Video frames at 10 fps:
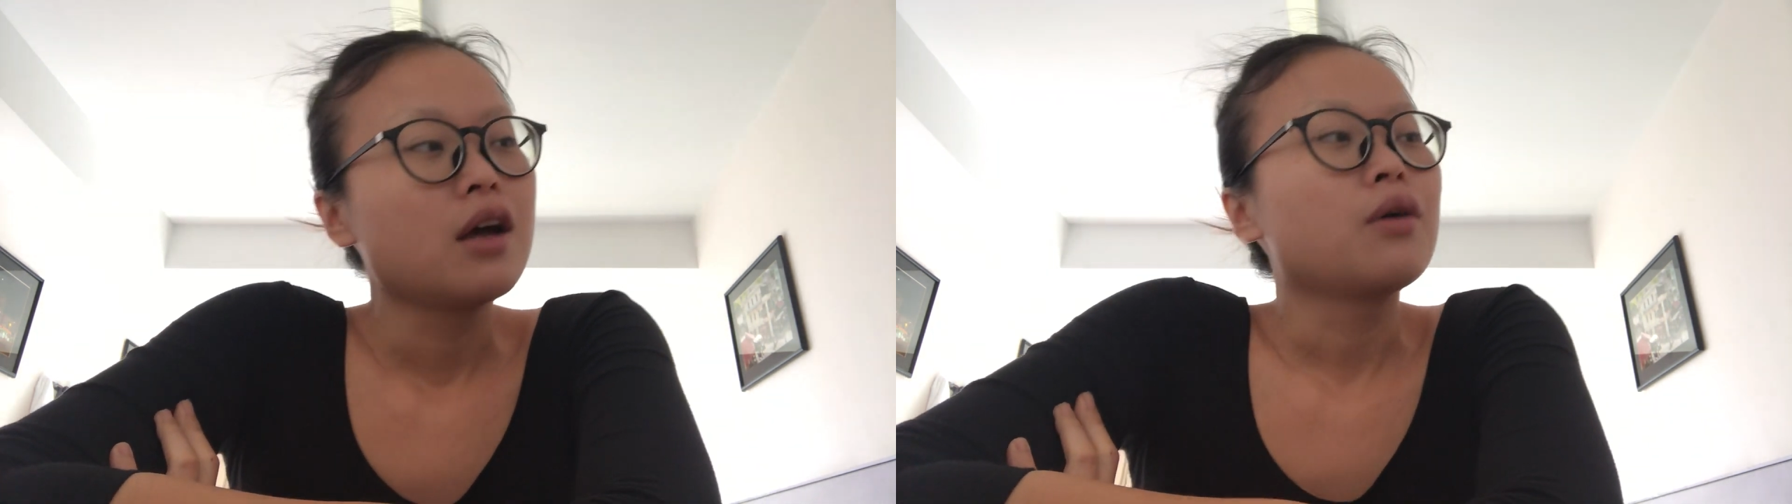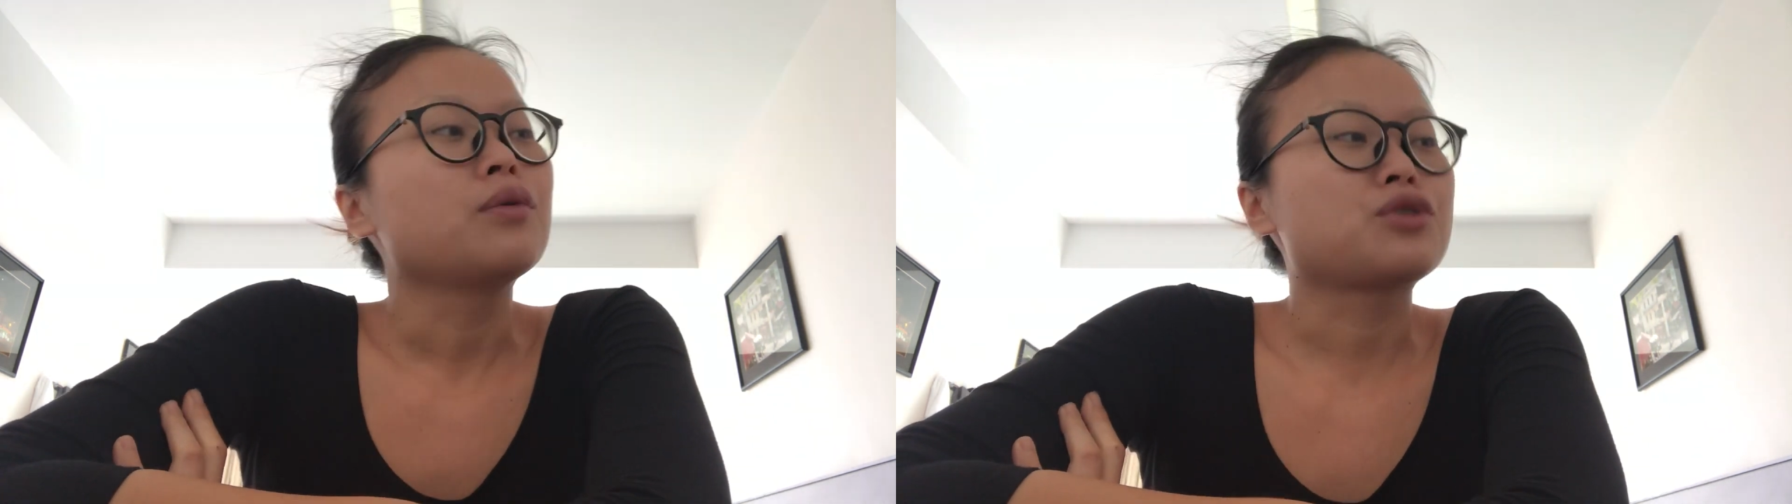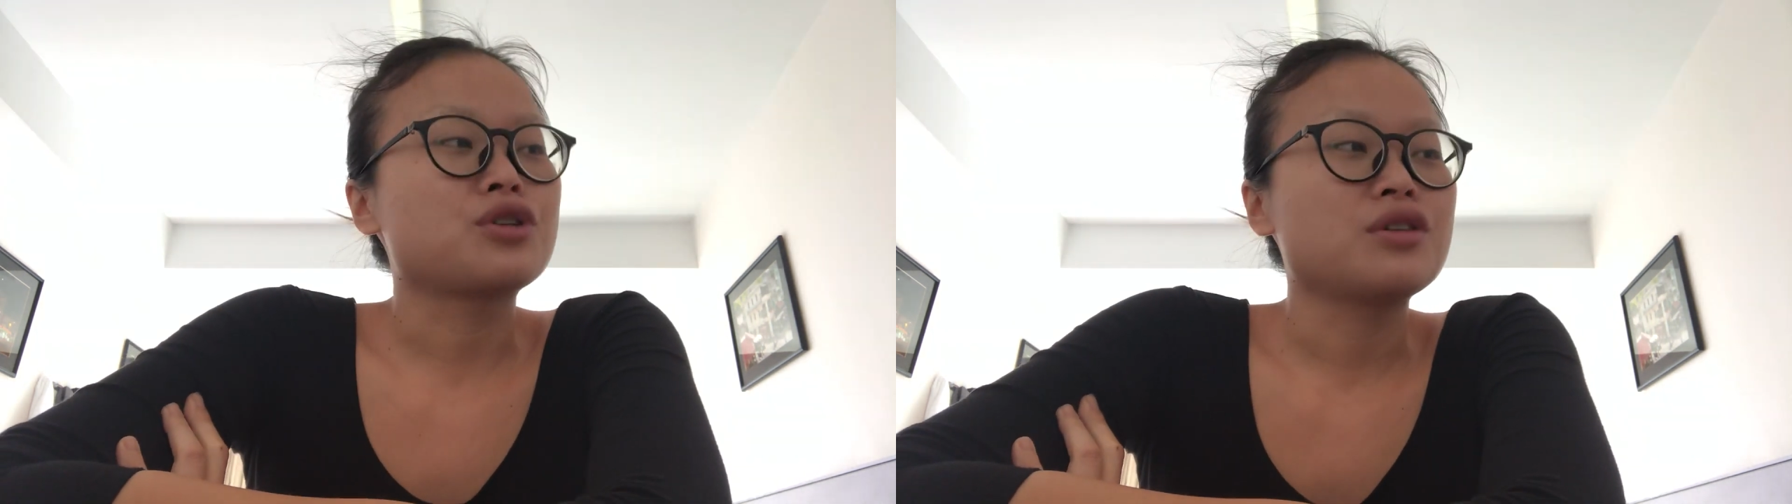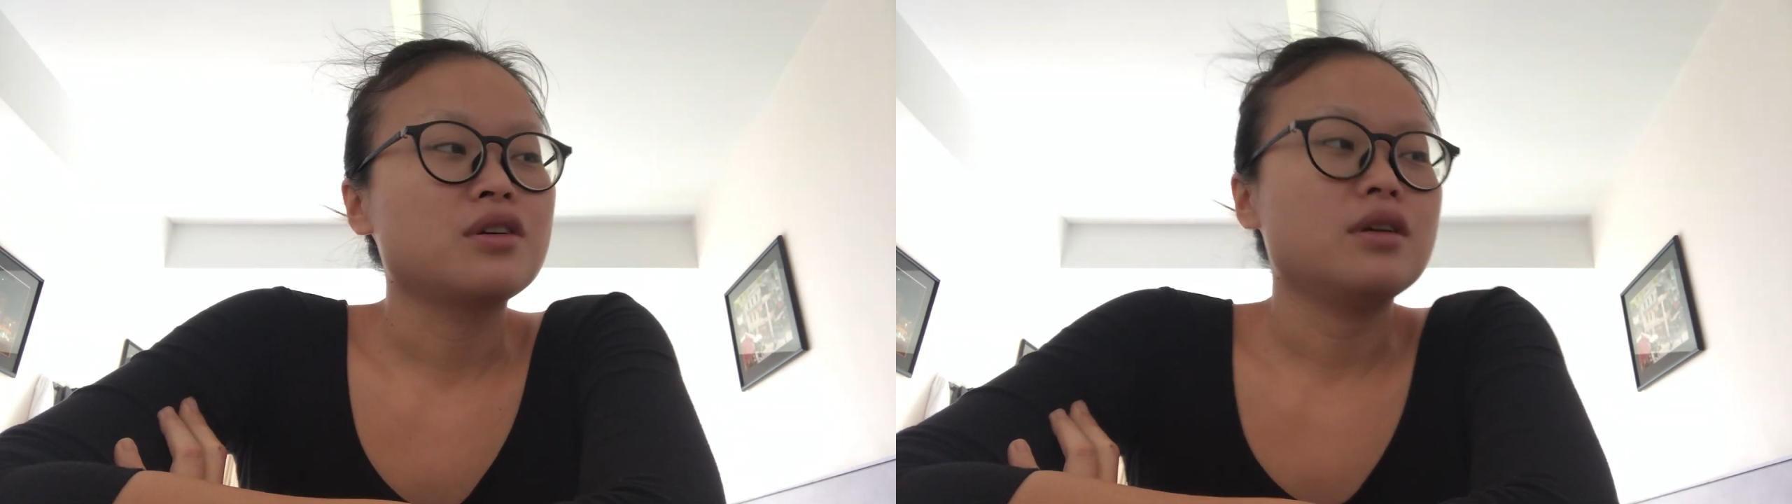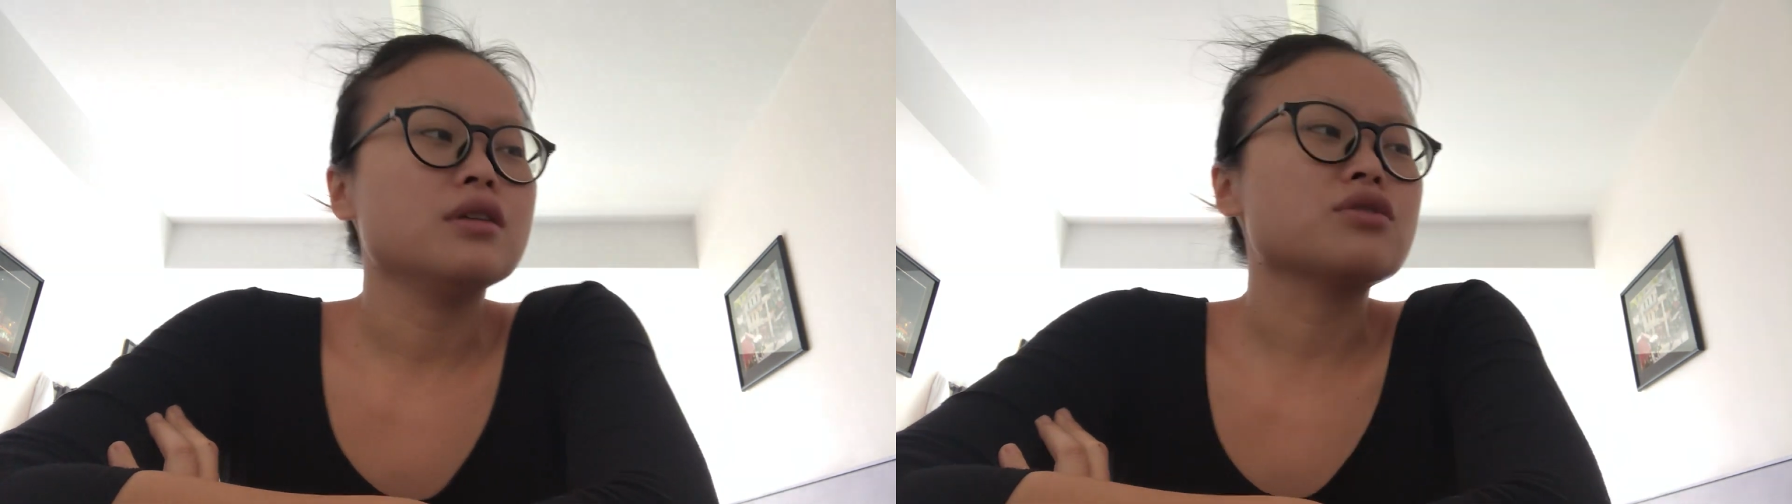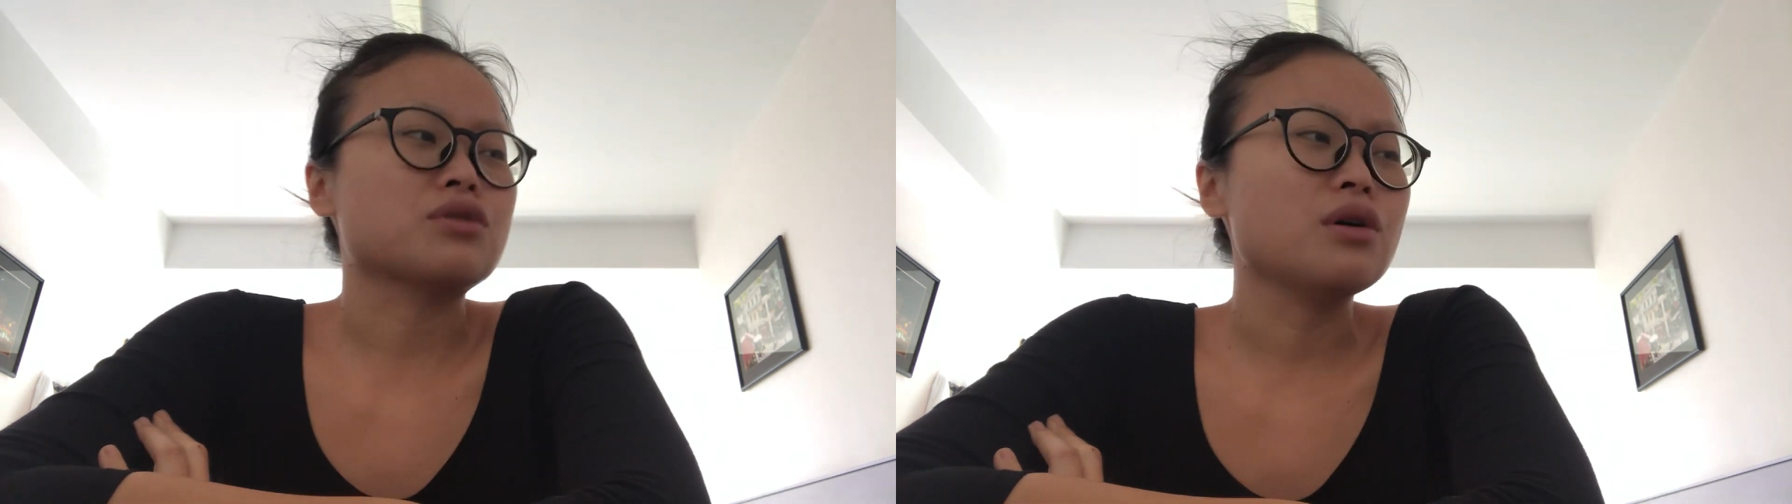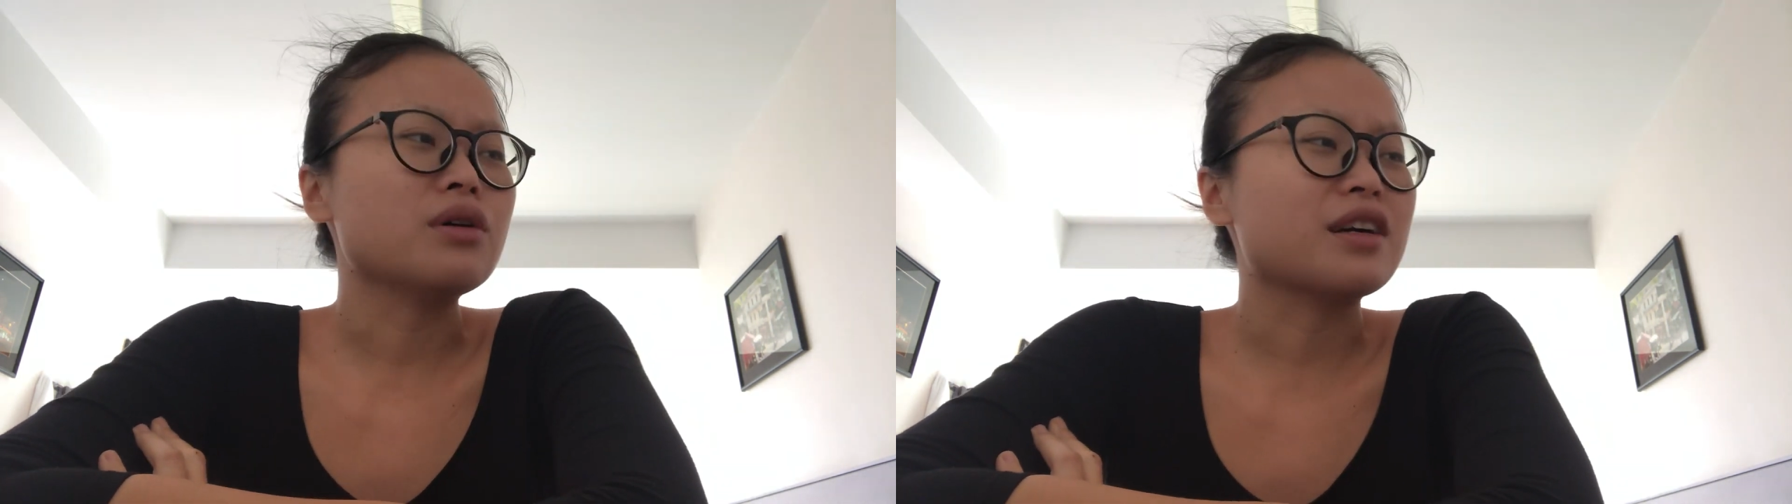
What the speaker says: Oh, she is so